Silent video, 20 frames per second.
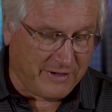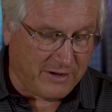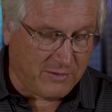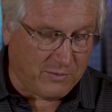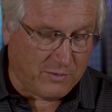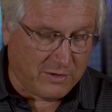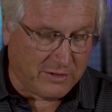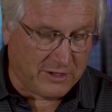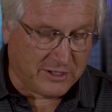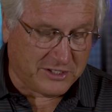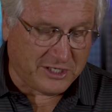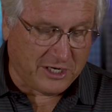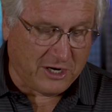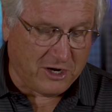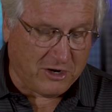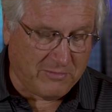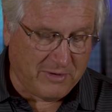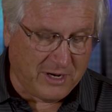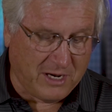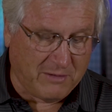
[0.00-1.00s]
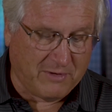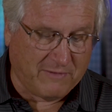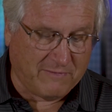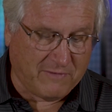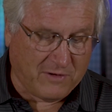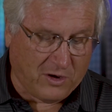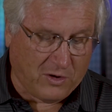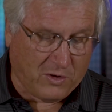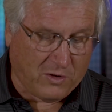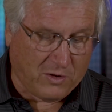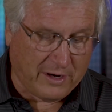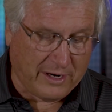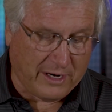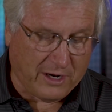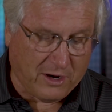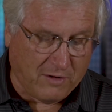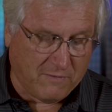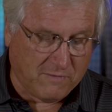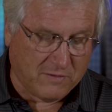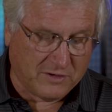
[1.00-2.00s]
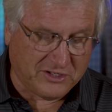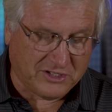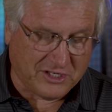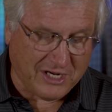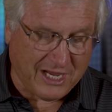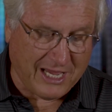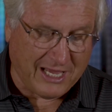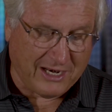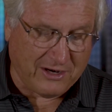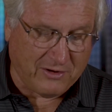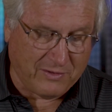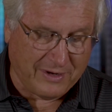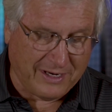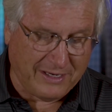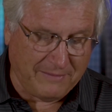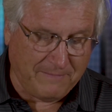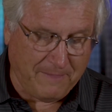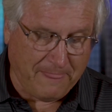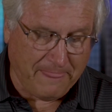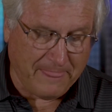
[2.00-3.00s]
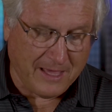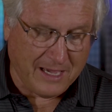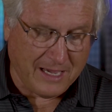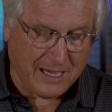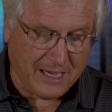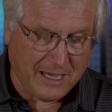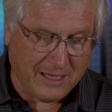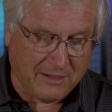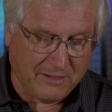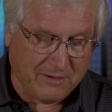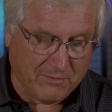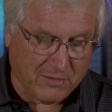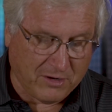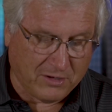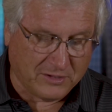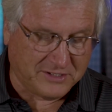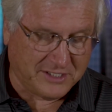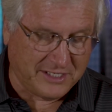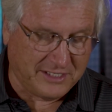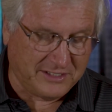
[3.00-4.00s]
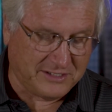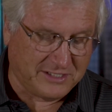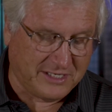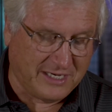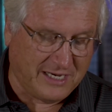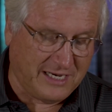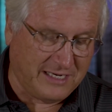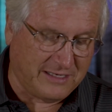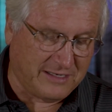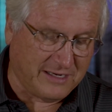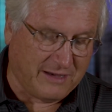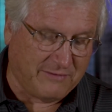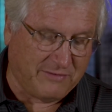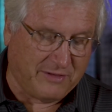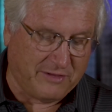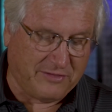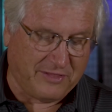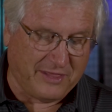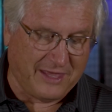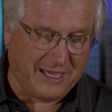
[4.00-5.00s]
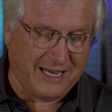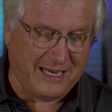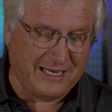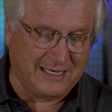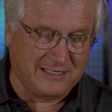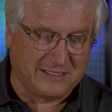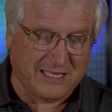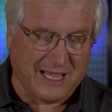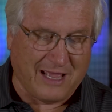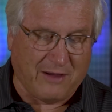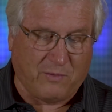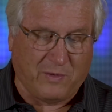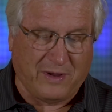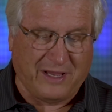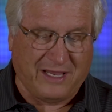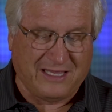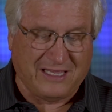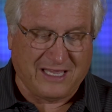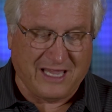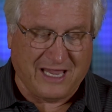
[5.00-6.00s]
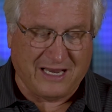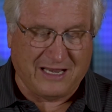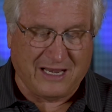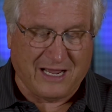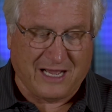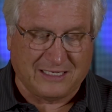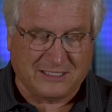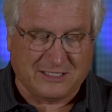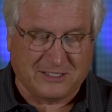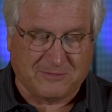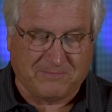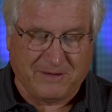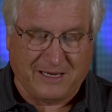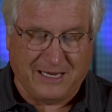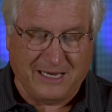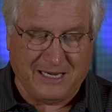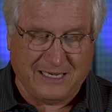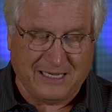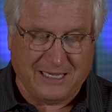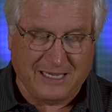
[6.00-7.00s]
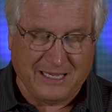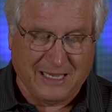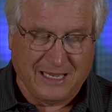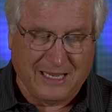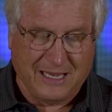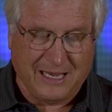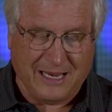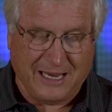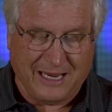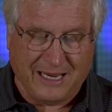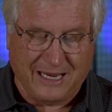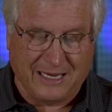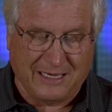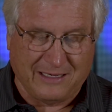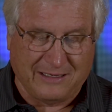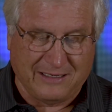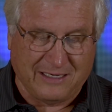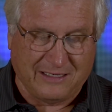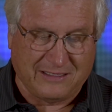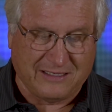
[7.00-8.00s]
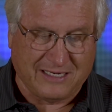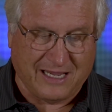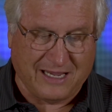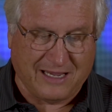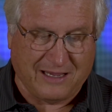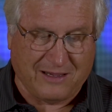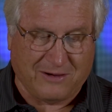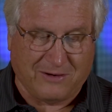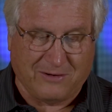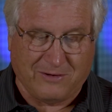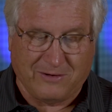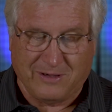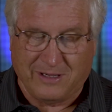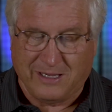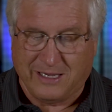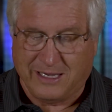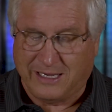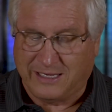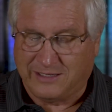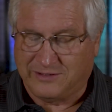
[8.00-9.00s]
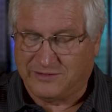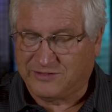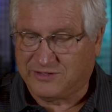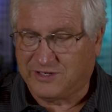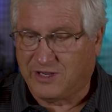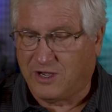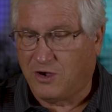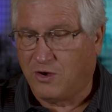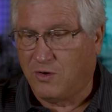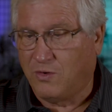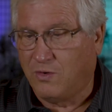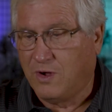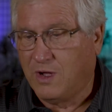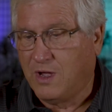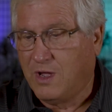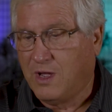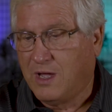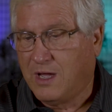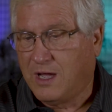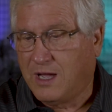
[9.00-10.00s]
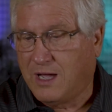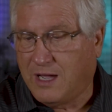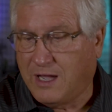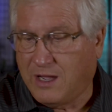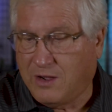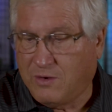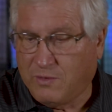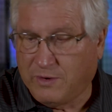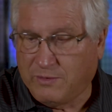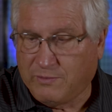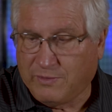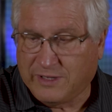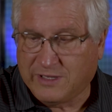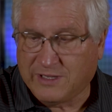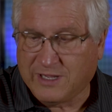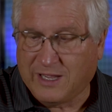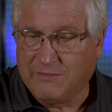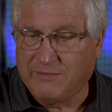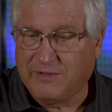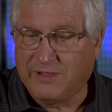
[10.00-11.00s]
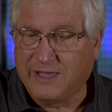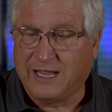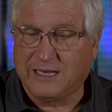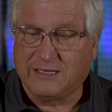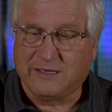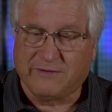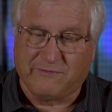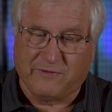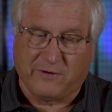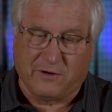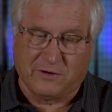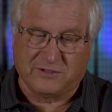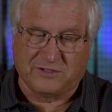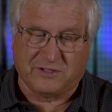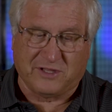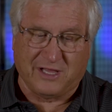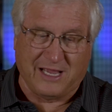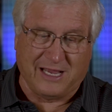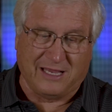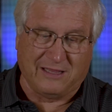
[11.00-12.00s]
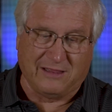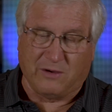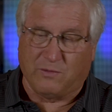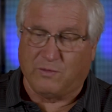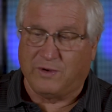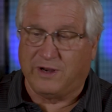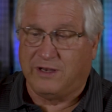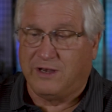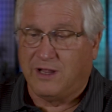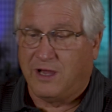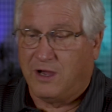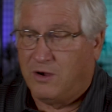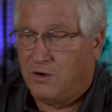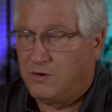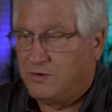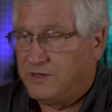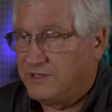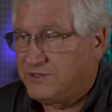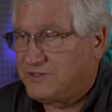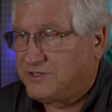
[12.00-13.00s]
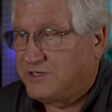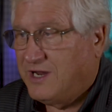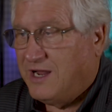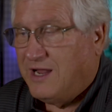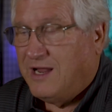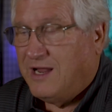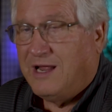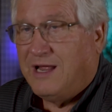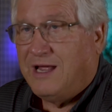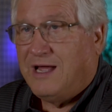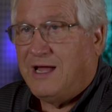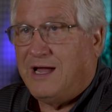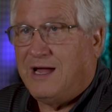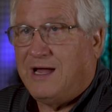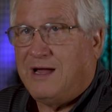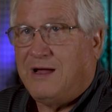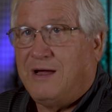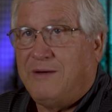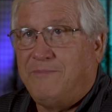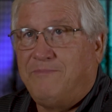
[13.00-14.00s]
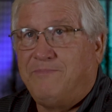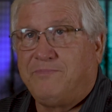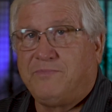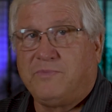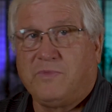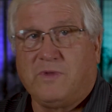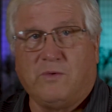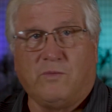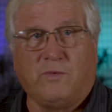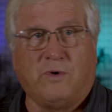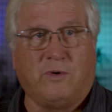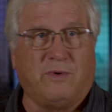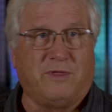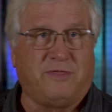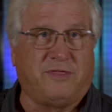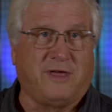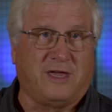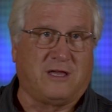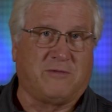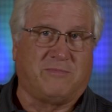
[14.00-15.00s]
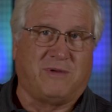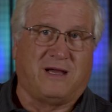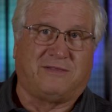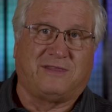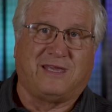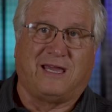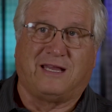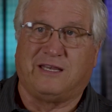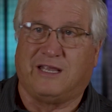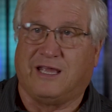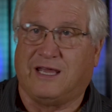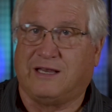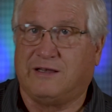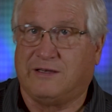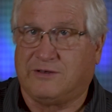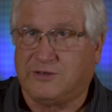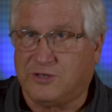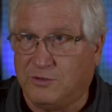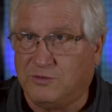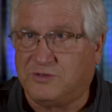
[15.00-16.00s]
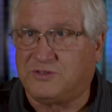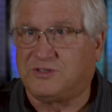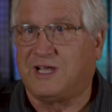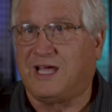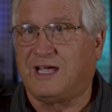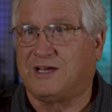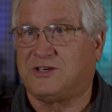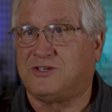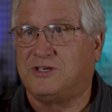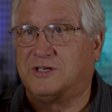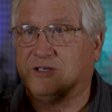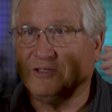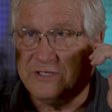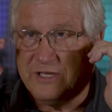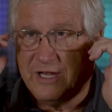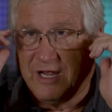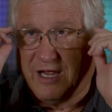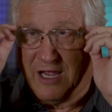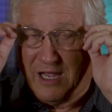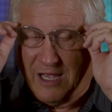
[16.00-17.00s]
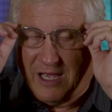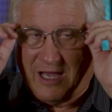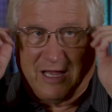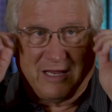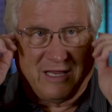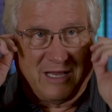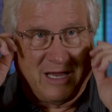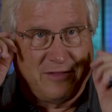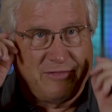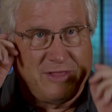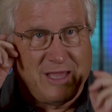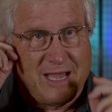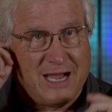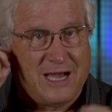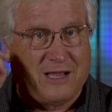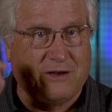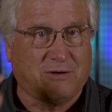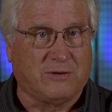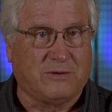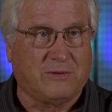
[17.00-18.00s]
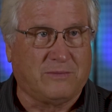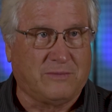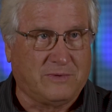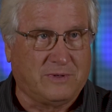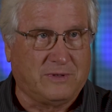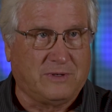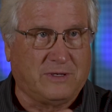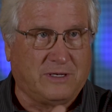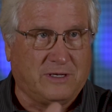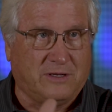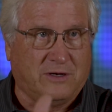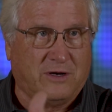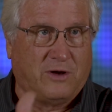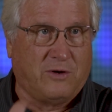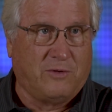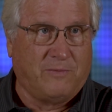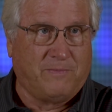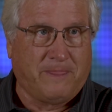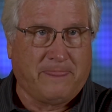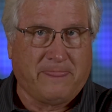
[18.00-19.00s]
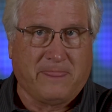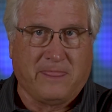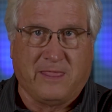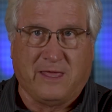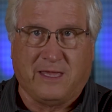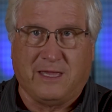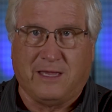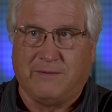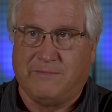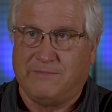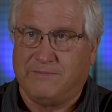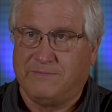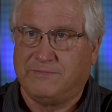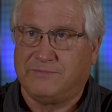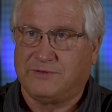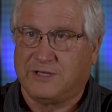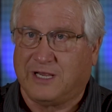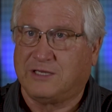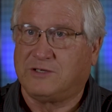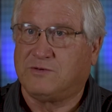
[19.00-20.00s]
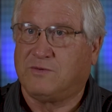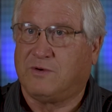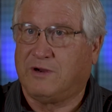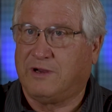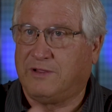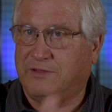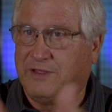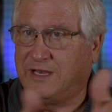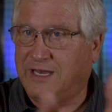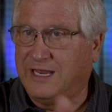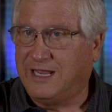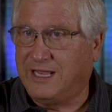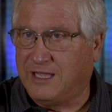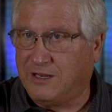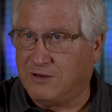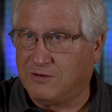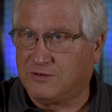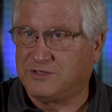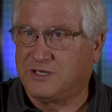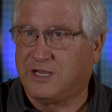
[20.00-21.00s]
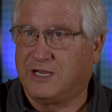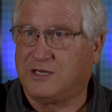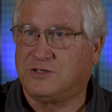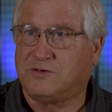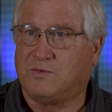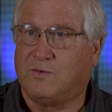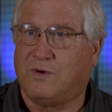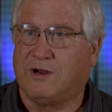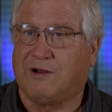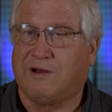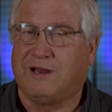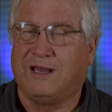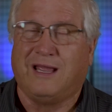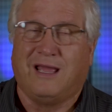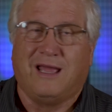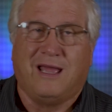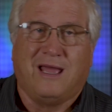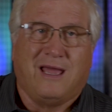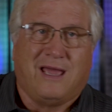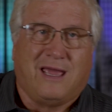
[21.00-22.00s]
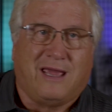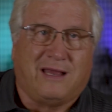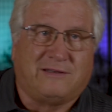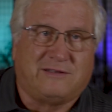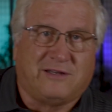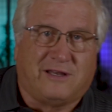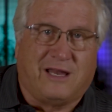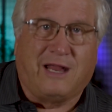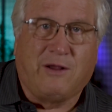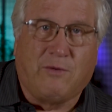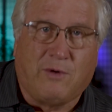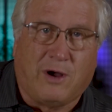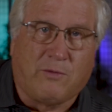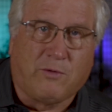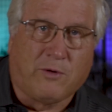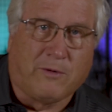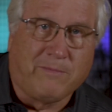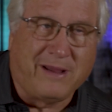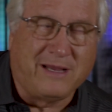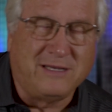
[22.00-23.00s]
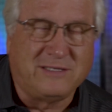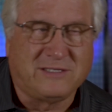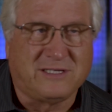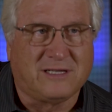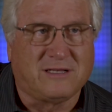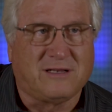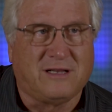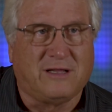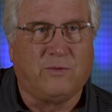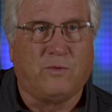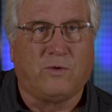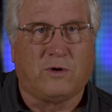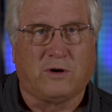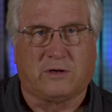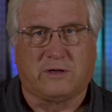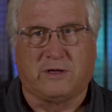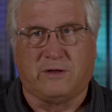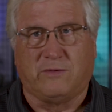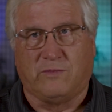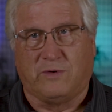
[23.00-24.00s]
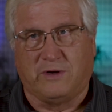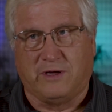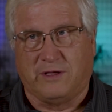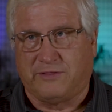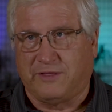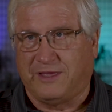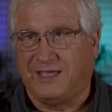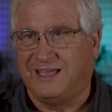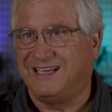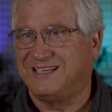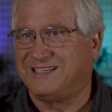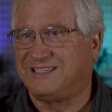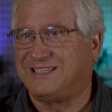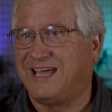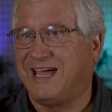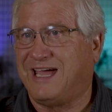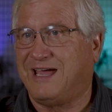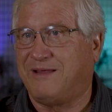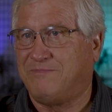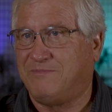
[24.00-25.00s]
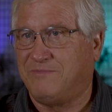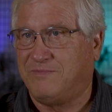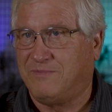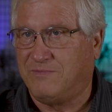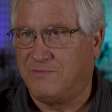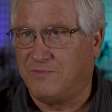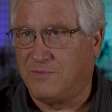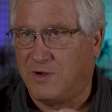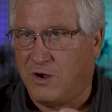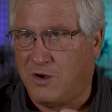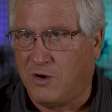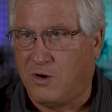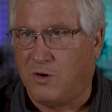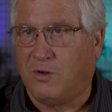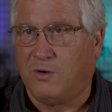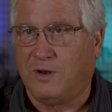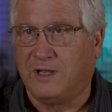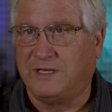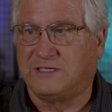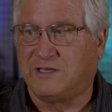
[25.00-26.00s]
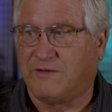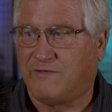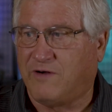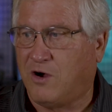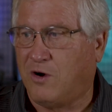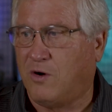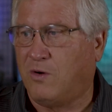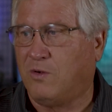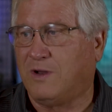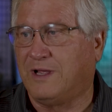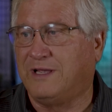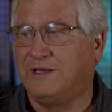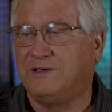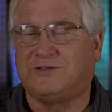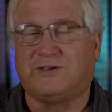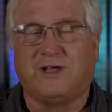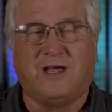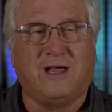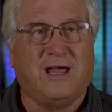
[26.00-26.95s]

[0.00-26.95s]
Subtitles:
it were the cherubim of glory overshadowing the mercy seat of the things that we cannot speak in detail." And so when we come to that, the first thing that we notice when we think about that, you had the two sections. You had the outer, the sanctuary, and then the inner sanctuary. And today what we're basically working with is that holies of holies,